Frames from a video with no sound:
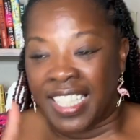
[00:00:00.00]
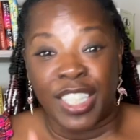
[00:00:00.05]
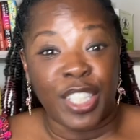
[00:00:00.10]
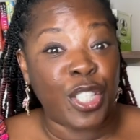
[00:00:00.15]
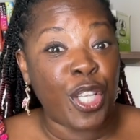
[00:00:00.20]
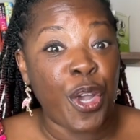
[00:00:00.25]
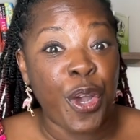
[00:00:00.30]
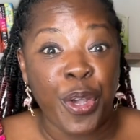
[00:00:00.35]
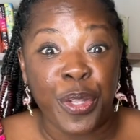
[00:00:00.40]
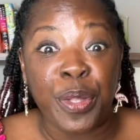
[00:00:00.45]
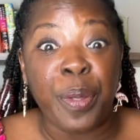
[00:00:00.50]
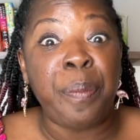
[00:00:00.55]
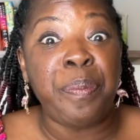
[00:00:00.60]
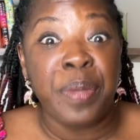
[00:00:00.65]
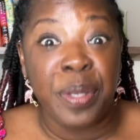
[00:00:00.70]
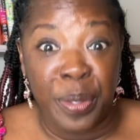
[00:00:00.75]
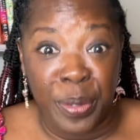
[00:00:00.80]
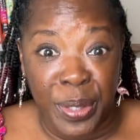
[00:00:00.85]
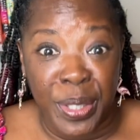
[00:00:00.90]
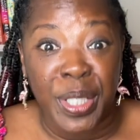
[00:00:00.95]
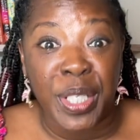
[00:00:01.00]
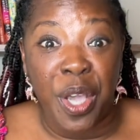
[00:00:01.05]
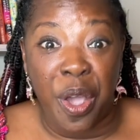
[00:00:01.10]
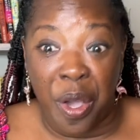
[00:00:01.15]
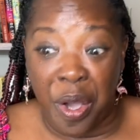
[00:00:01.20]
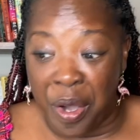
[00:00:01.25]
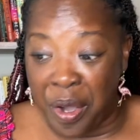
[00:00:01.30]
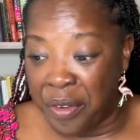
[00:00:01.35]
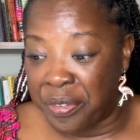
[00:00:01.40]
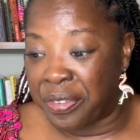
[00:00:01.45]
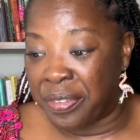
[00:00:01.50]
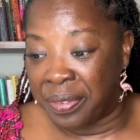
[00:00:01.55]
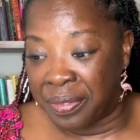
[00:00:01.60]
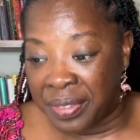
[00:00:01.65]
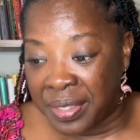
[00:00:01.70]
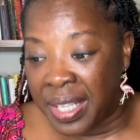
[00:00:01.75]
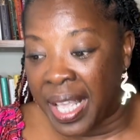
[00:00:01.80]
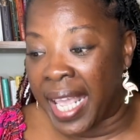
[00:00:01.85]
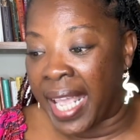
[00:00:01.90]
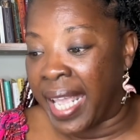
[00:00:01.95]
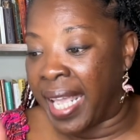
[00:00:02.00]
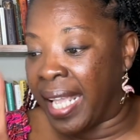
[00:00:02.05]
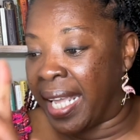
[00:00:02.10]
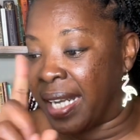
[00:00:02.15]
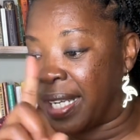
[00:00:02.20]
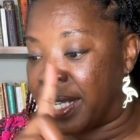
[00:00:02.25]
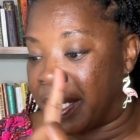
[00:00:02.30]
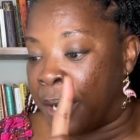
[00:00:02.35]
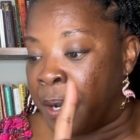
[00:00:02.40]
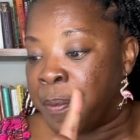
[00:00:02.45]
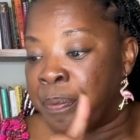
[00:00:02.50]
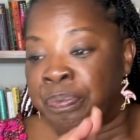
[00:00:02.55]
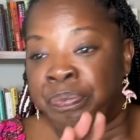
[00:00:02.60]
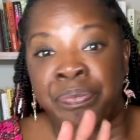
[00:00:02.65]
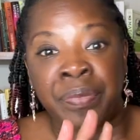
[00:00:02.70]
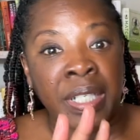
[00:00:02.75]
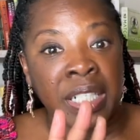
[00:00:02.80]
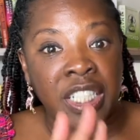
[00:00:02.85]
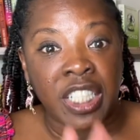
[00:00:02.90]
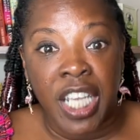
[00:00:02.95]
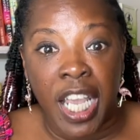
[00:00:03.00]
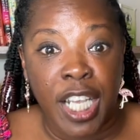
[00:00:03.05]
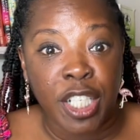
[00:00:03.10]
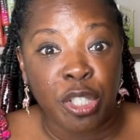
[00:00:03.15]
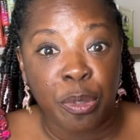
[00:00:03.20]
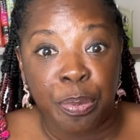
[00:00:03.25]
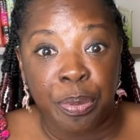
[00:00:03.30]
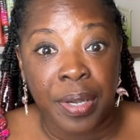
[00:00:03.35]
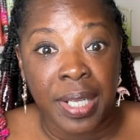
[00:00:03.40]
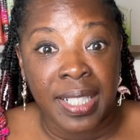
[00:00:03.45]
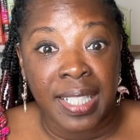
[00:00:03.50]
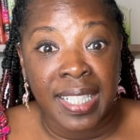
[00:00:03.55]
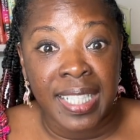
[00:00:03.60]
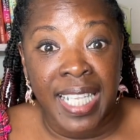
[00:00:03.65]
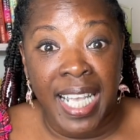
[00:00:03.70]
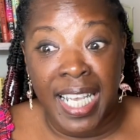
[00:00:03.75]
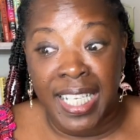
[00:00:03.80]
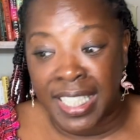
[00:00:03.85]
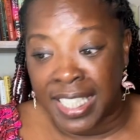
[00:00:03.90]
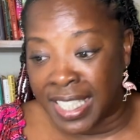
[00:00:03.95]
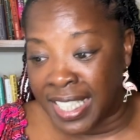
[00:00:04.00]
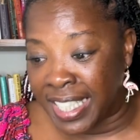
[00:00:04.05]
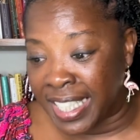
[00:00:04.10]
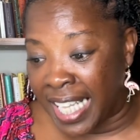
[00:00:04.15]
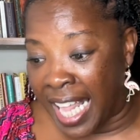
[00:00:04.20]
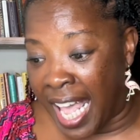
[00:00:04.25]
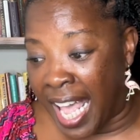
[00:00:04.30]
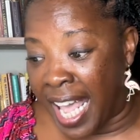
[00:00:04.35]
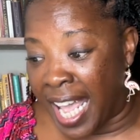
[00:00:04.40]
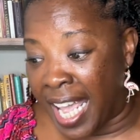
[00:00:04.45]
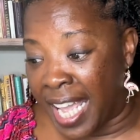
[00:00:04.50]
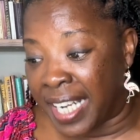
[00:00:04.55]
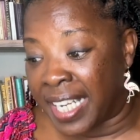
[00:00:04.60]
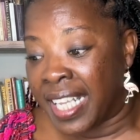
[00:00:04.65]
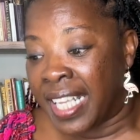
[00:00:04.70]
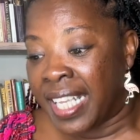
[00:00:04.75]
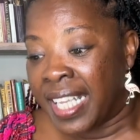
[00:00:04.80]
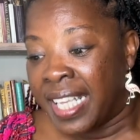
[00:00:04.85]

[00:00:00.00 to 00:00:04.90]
turn the music off, and change your presentation slide.